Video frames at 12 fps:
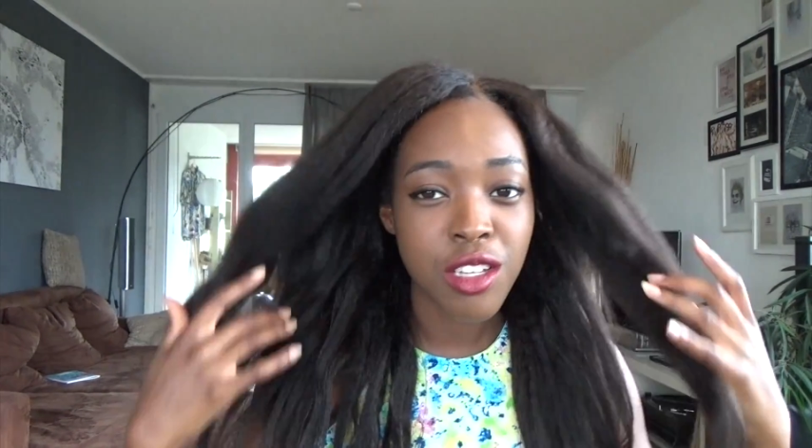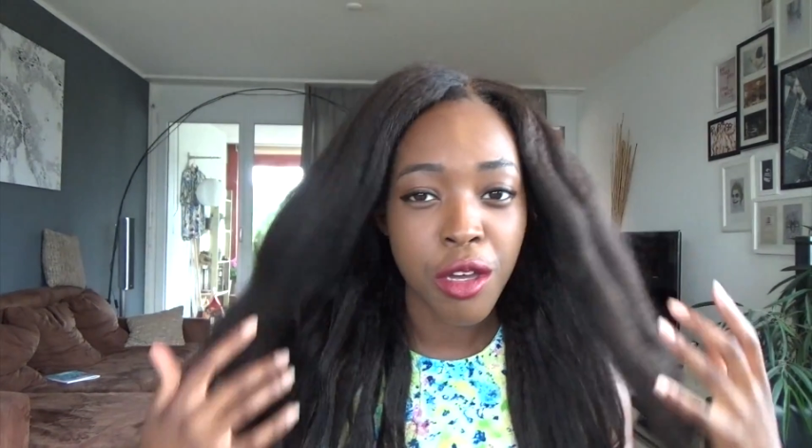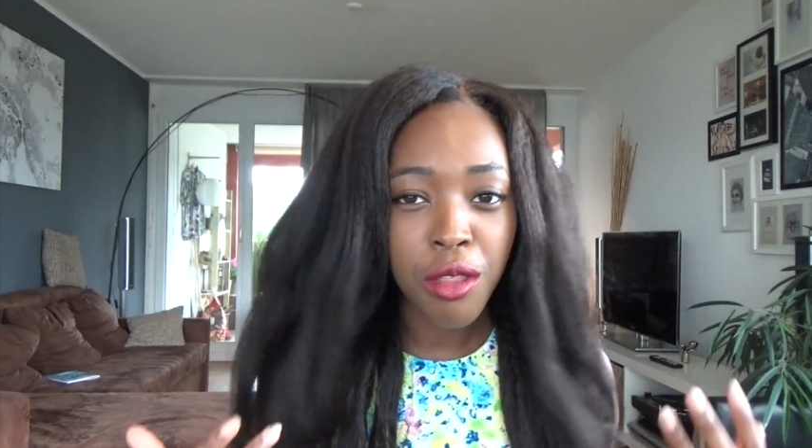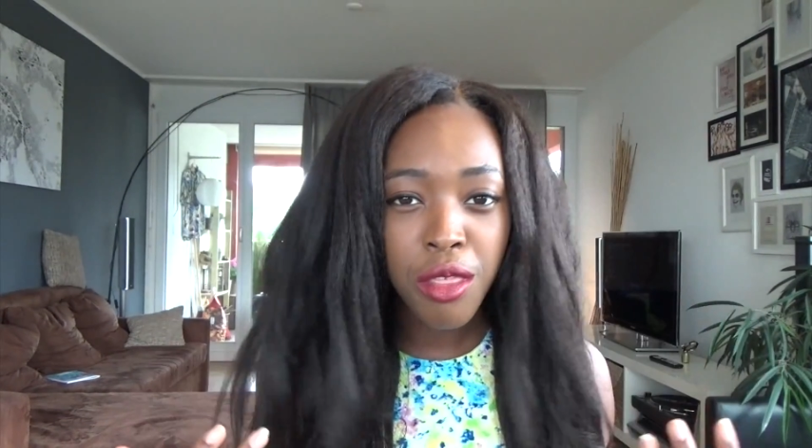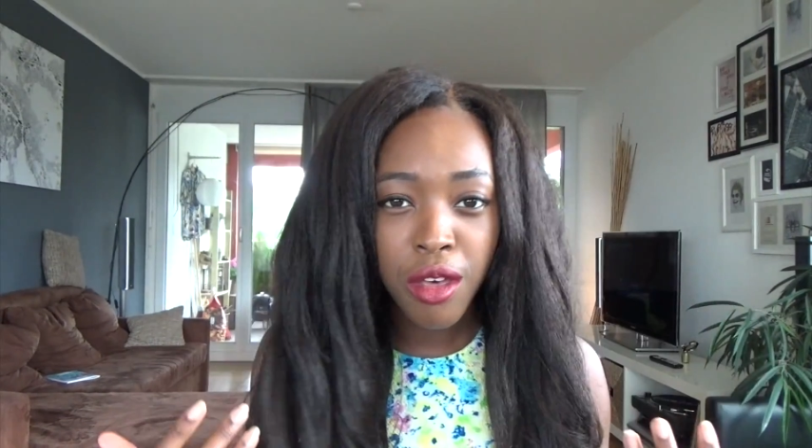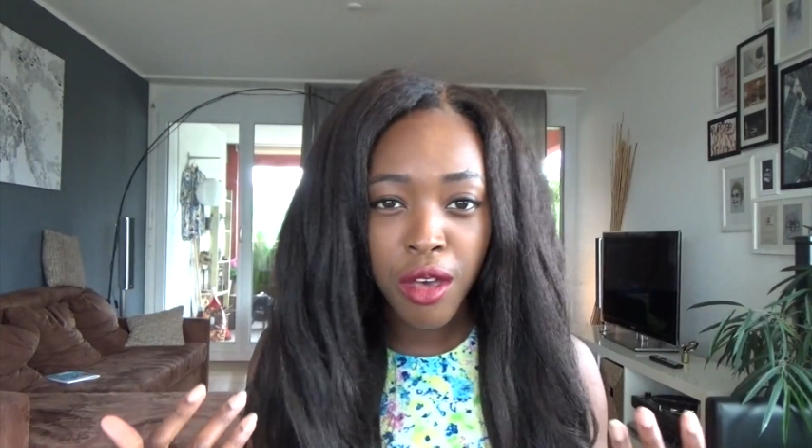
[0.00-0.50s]

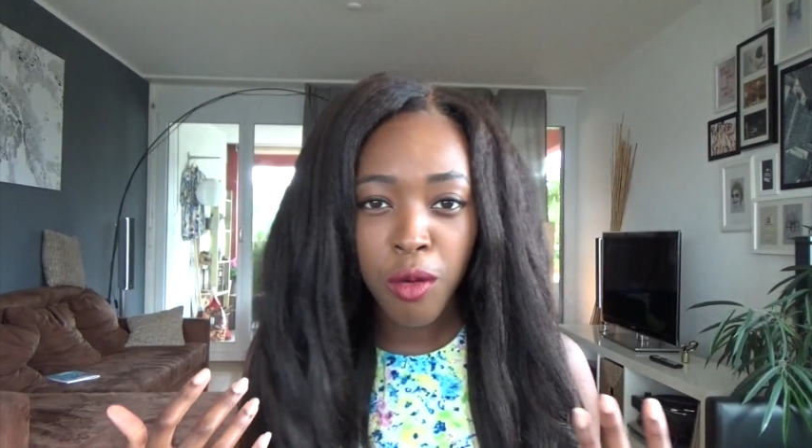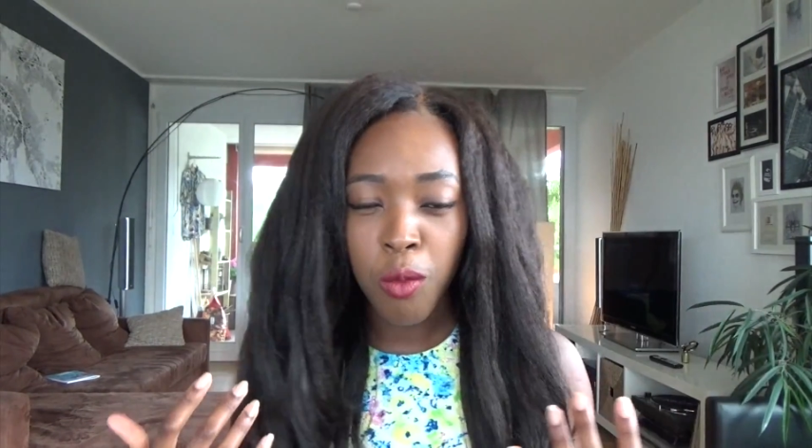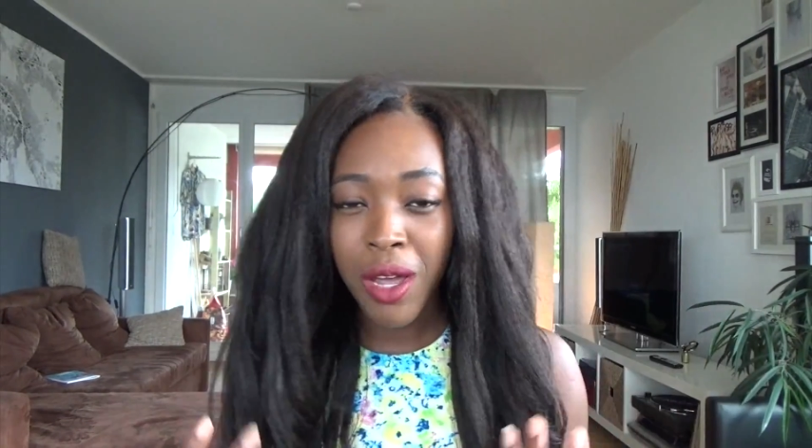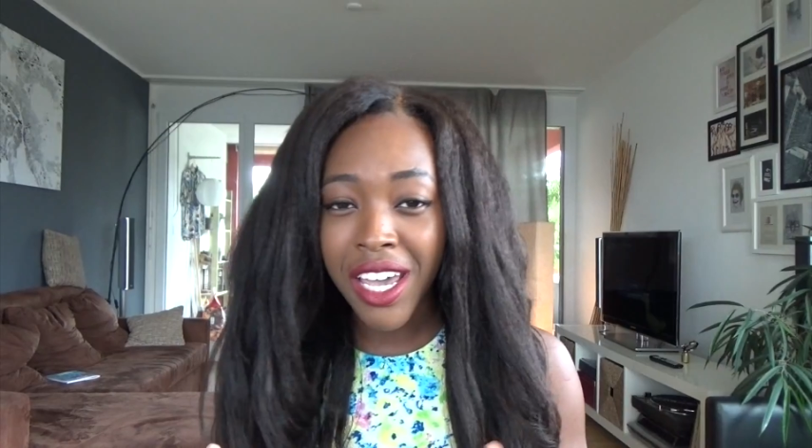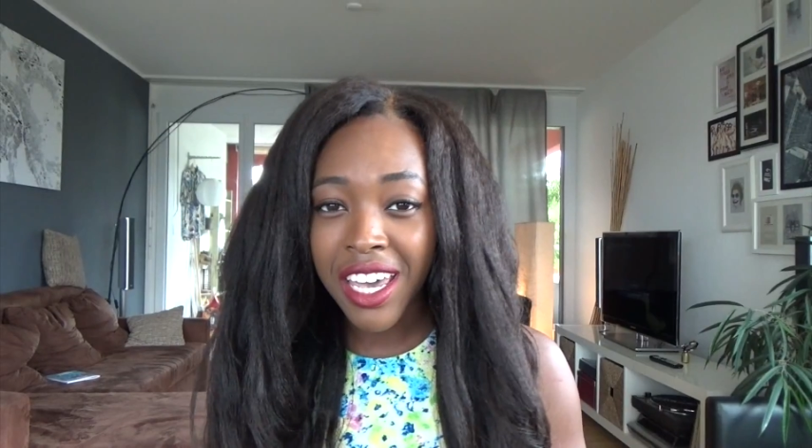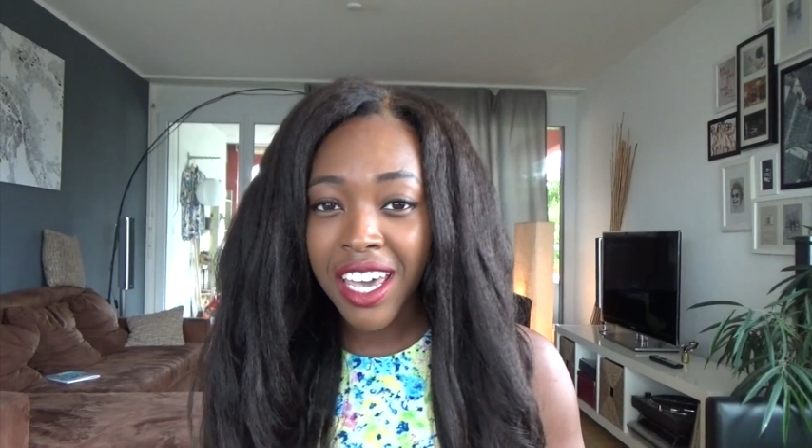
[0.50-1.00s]
so the
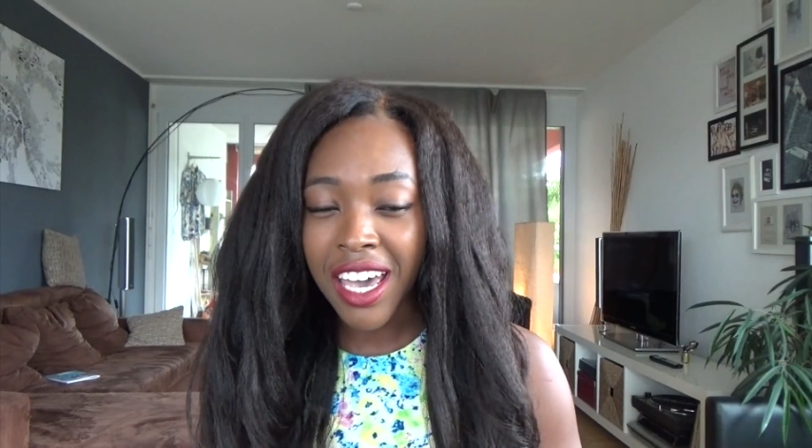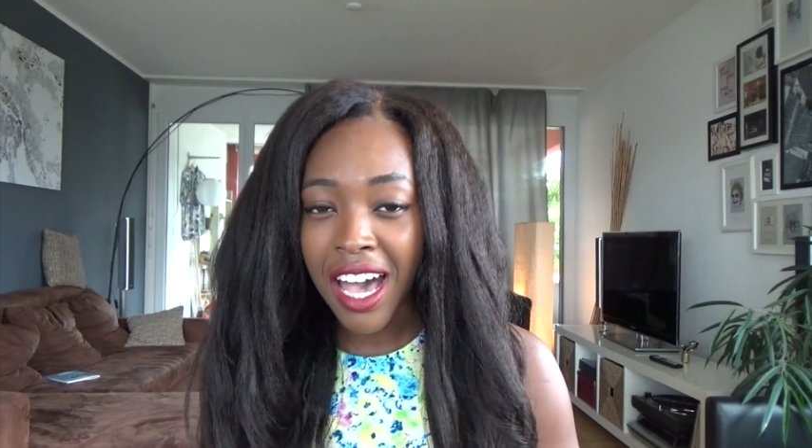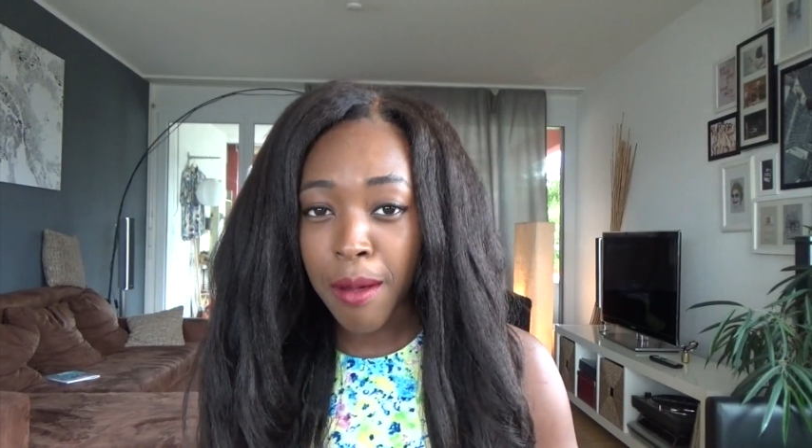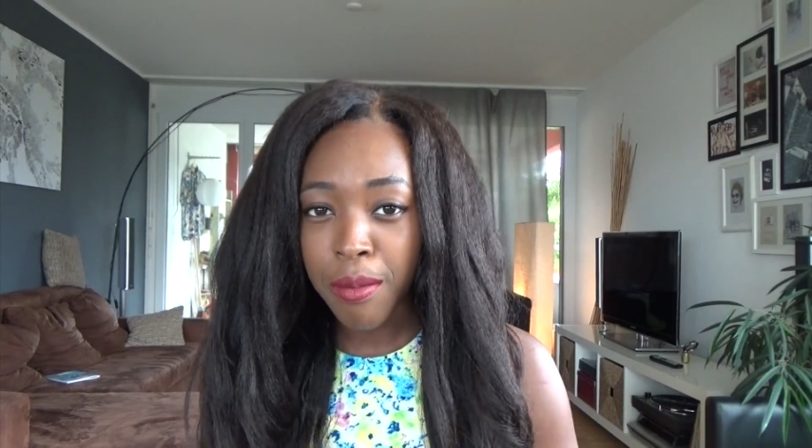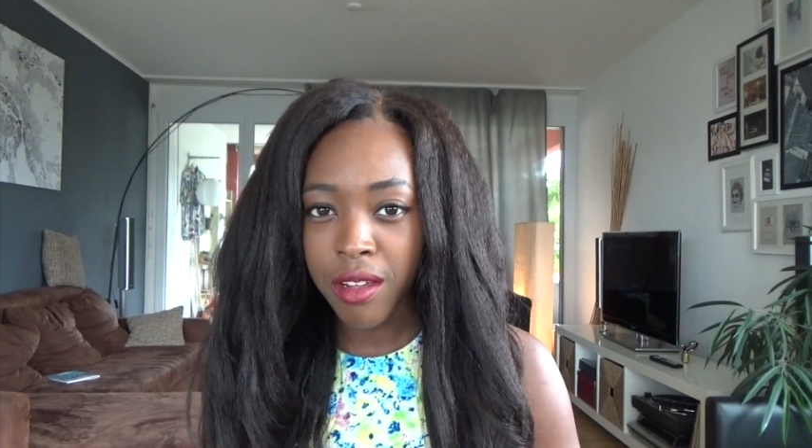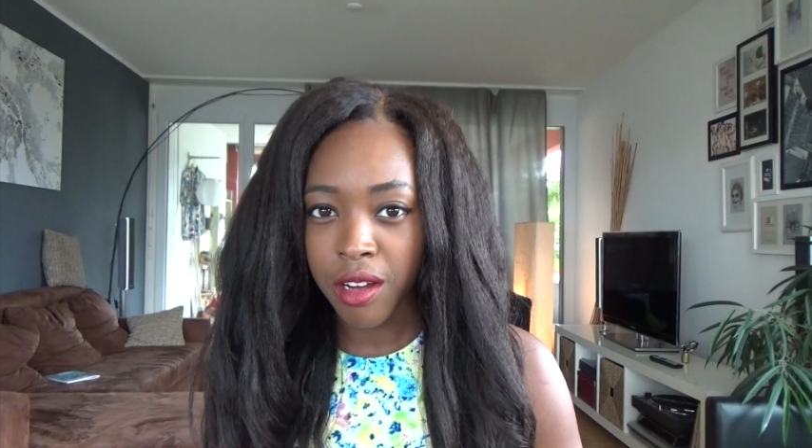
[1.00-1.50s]
wig
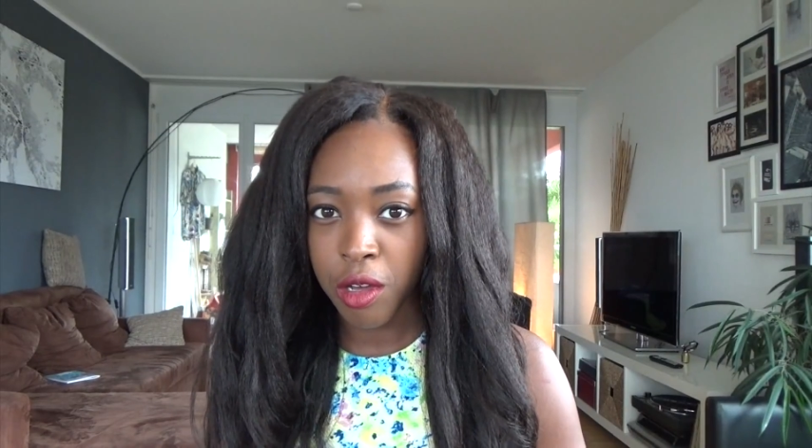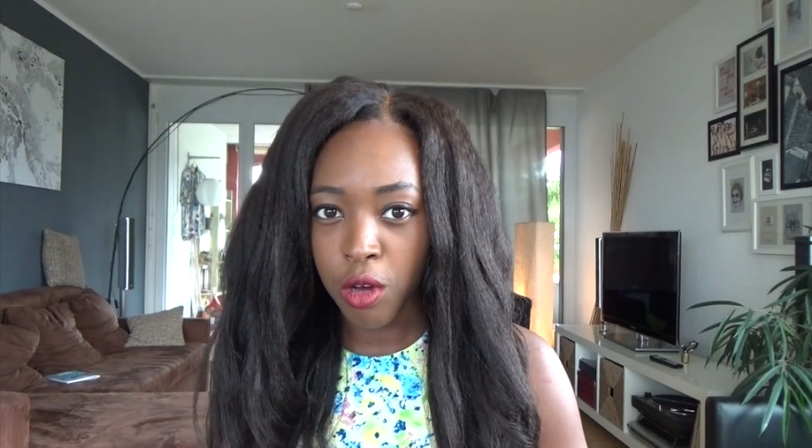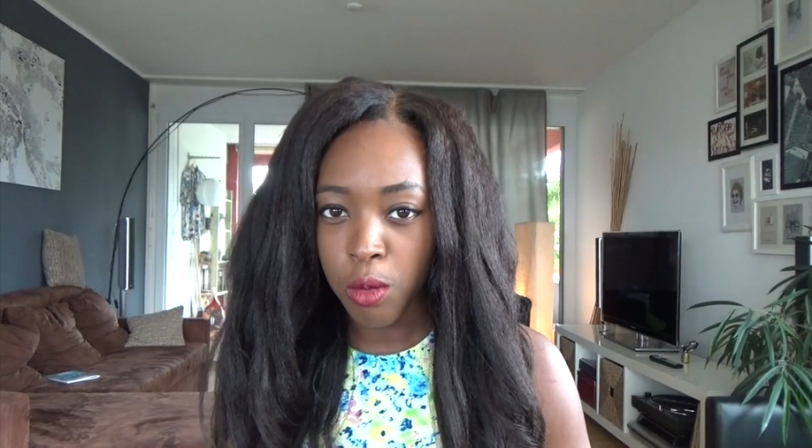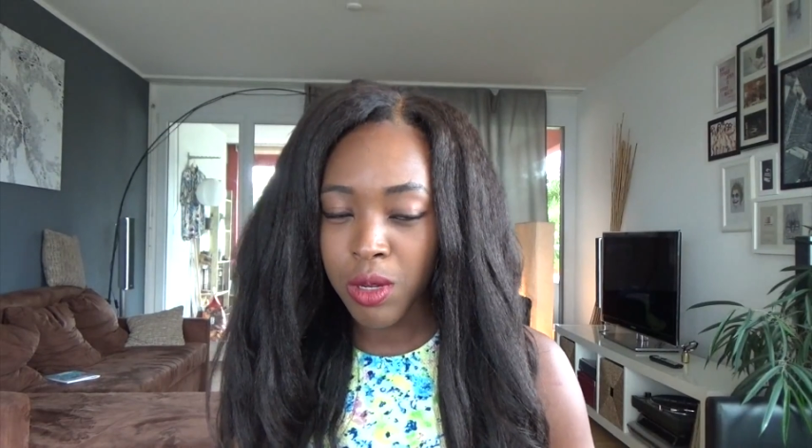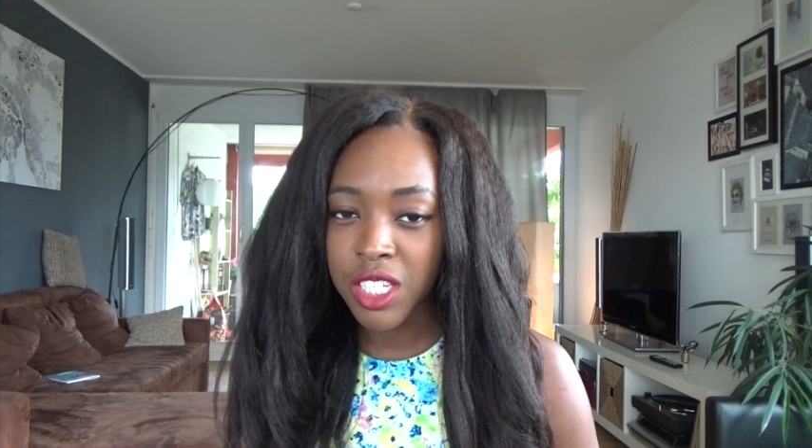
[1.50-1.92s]
cap that I got,